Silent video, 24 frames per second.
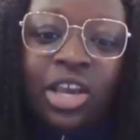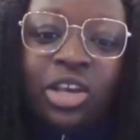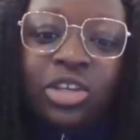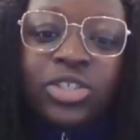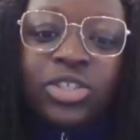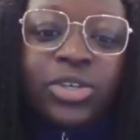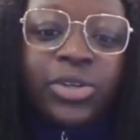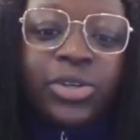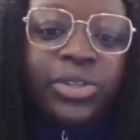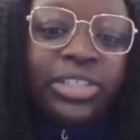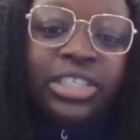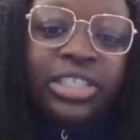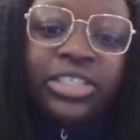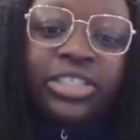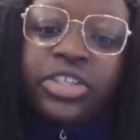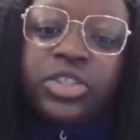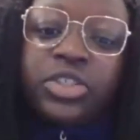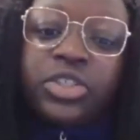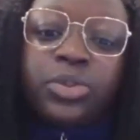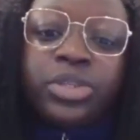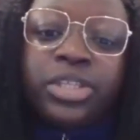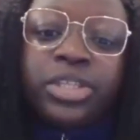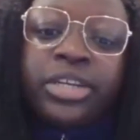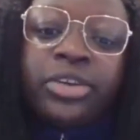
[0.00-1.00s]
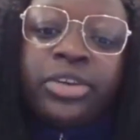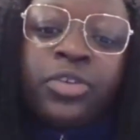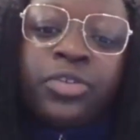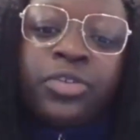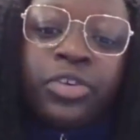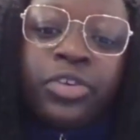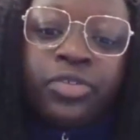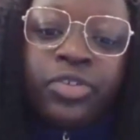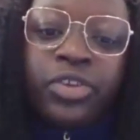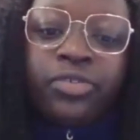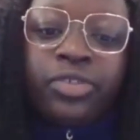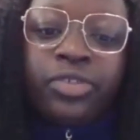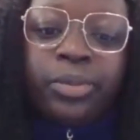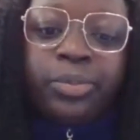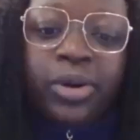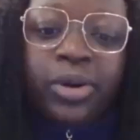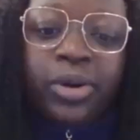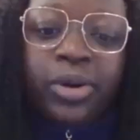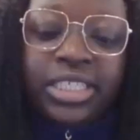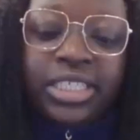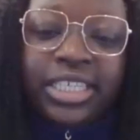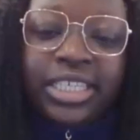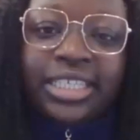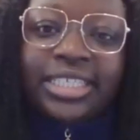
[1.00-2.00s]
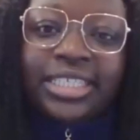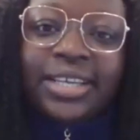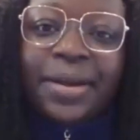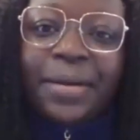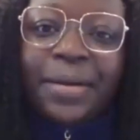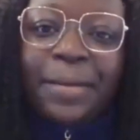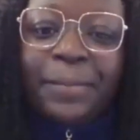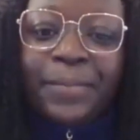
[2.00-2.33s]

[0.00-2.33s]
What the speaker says: So let's start with an overview of the project.